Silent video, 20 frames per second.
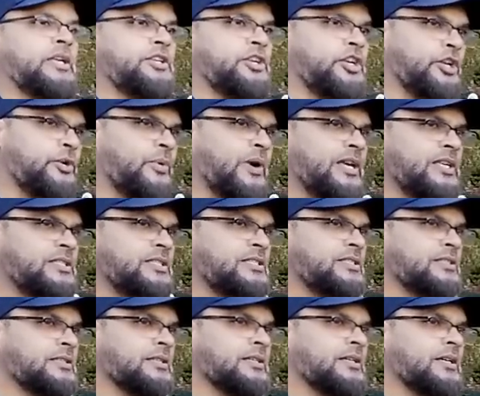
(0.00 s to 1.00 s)
the
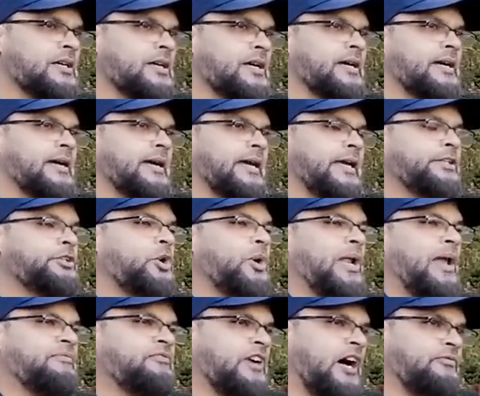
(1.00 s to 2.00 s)
universe, it
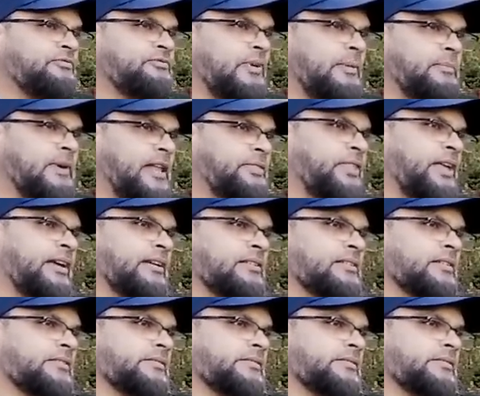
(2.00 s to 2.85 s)
could have come from nothing?